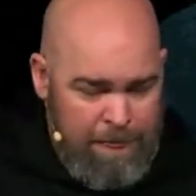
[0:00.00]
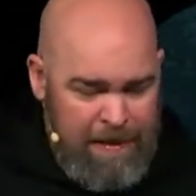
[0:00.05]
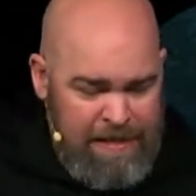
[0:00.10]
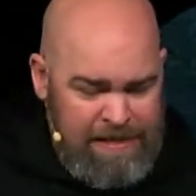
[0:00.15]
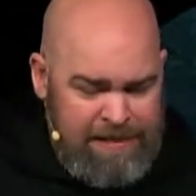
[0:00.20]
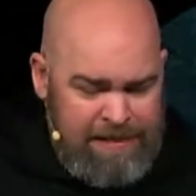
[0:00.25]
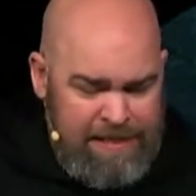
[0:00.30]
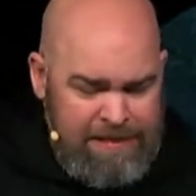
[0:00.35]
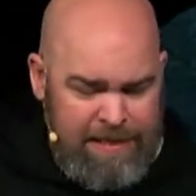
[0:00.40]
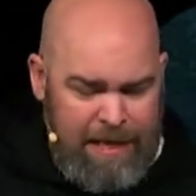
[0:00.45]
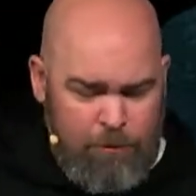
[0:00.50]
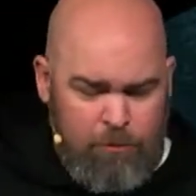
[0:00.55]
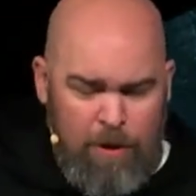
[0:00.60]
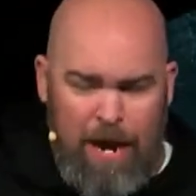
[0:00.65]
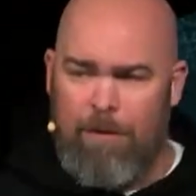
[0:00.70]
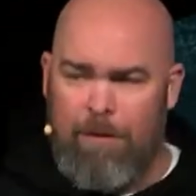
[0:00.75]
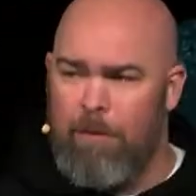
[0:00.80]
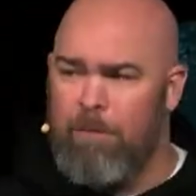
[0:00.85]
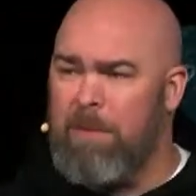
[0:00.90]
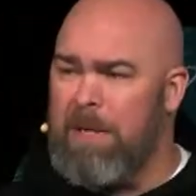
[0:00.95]
He says, I'd
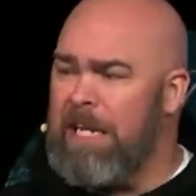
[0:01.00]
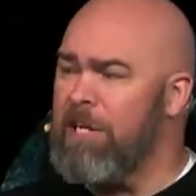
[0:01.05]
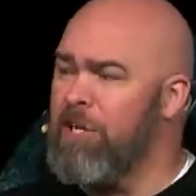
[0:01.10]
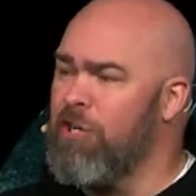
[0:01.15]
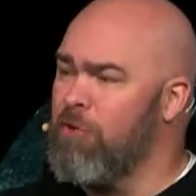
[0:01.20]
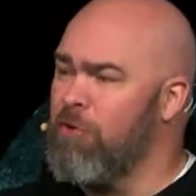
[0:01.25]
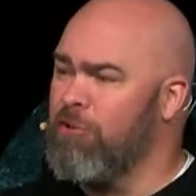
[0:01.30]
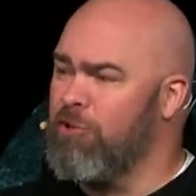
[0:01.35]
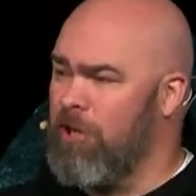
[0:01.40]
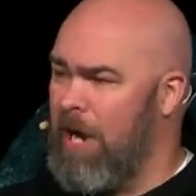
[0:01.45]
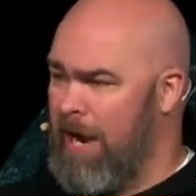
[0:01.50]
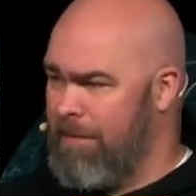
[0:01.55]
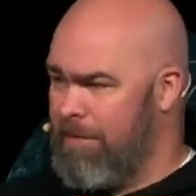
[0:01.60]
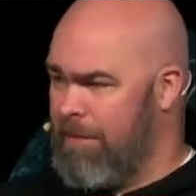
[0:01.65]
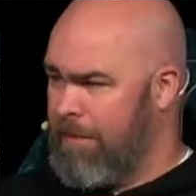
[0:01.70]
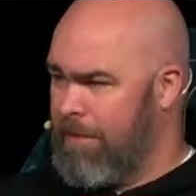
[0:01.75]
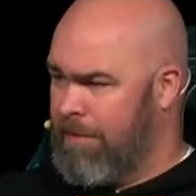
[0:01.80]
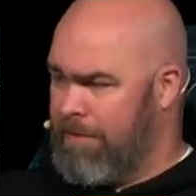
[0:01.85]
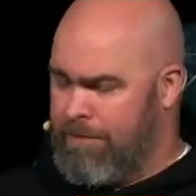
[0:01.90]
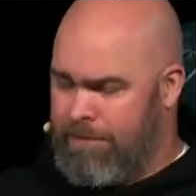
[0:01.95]
rather be a new
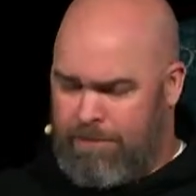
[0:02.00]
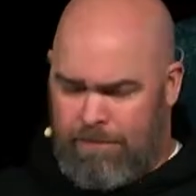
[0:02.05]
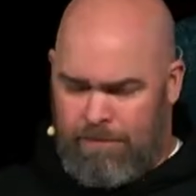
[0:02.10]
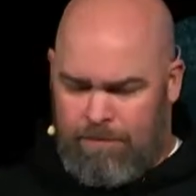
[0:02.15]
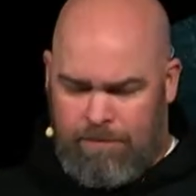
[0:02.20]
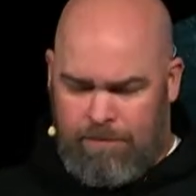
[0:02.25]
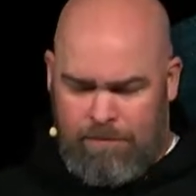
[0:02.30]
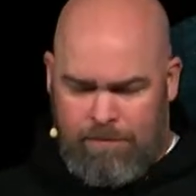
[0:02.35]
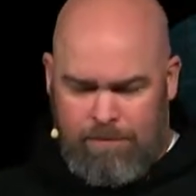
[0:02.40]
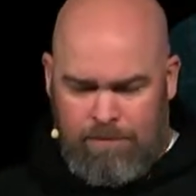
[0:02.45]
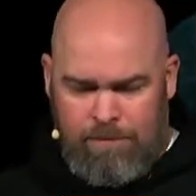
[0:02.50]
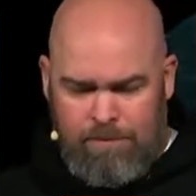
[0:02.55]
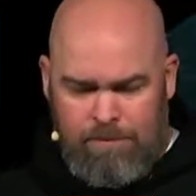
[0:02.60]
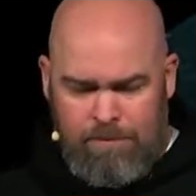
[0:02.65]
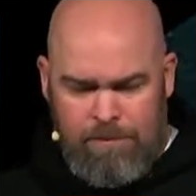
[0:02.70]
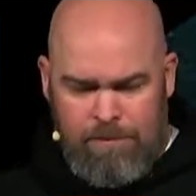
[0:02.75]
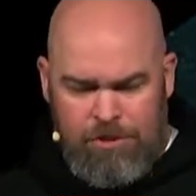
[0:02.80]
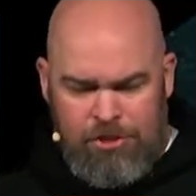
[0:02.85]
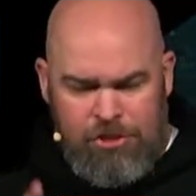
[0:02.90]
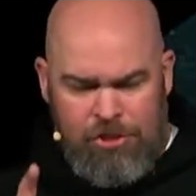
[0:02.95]
driver,
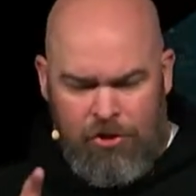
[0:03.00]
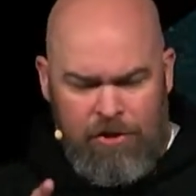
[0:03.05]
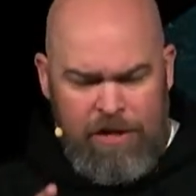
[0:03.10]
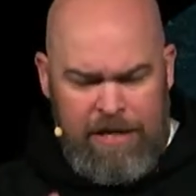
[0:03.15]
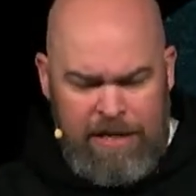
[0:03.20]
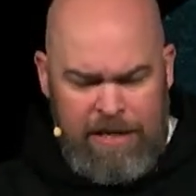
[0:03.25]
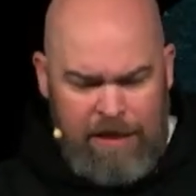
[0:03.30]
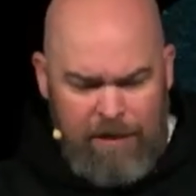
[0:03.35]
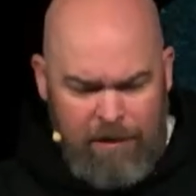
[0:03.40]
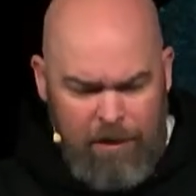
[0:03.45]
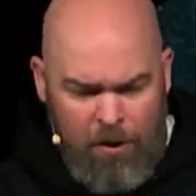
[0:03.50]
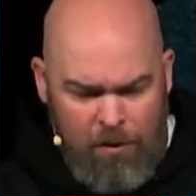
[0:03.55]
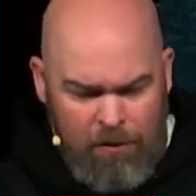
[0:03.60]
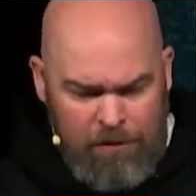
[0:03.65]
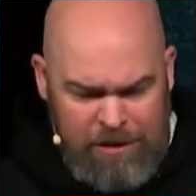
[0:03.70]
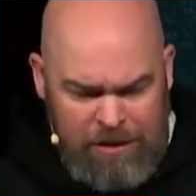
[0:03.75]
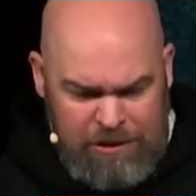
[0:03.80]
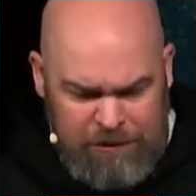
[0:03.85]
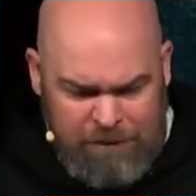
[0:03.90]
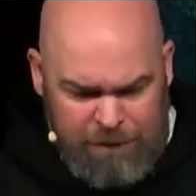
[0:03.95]
journeying
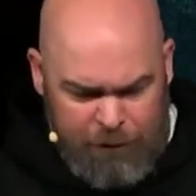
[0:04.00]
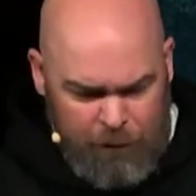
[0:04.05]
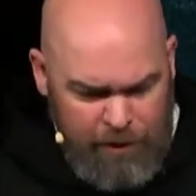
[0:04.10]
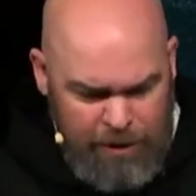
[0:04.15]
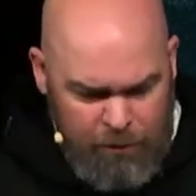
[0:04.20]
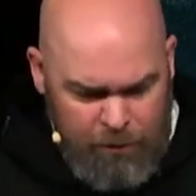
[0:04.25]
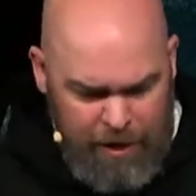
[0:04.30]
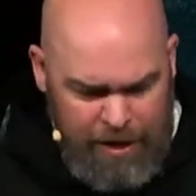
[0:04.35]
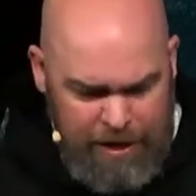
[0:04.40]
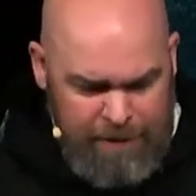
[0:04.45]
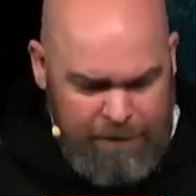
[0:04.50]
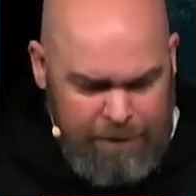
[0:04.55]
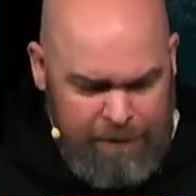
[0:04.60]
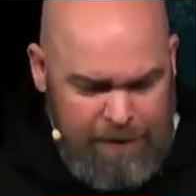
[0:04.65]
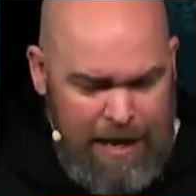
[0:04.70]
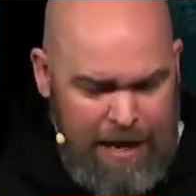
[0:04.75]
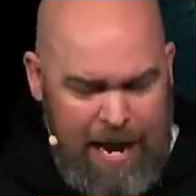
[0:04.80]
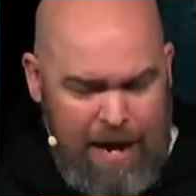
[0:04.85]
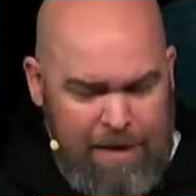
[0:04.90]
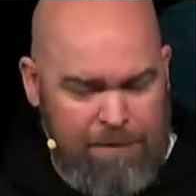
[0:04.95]
along this freeway of
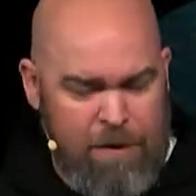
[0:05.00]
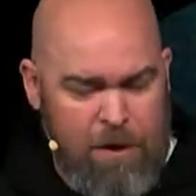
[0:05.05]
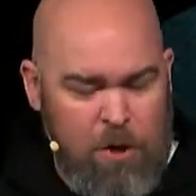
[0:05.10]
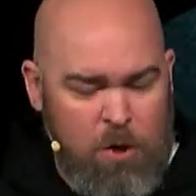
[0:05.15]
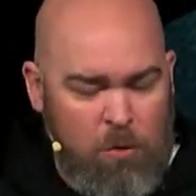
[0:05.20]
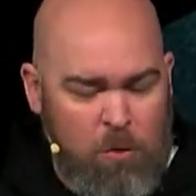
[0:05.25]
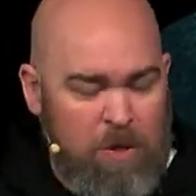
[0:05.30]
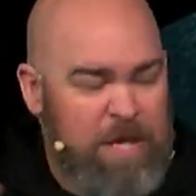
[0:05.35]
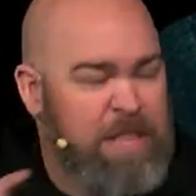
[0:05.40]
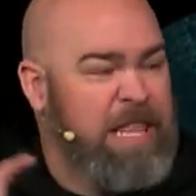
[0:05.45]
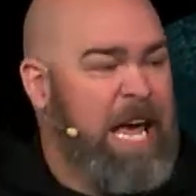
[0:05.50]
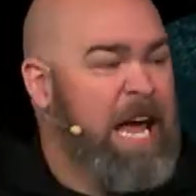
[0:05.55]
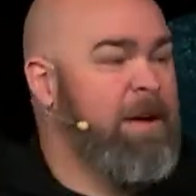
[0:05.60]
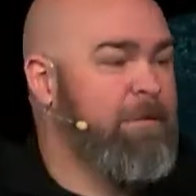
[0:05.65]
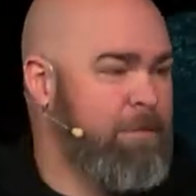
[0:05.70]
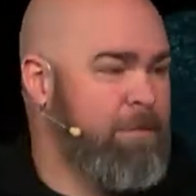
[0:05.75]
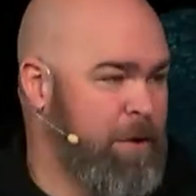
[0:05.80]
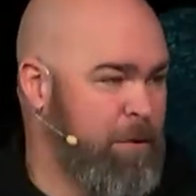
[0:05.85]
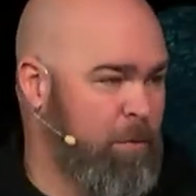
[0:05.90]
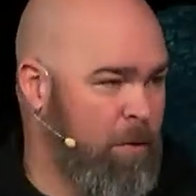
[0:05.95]
life with
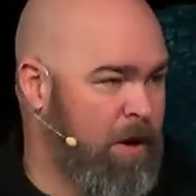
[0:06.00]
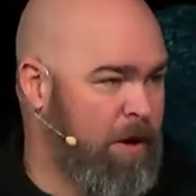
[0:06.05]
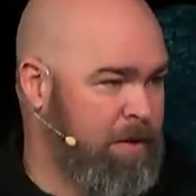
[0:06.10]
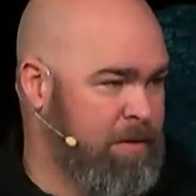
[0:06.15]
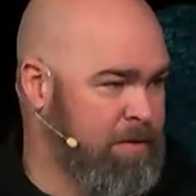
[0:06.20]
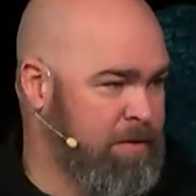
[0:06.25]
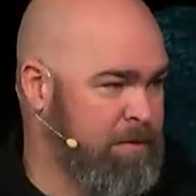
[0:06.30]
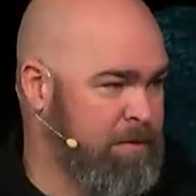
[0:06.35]
everyone.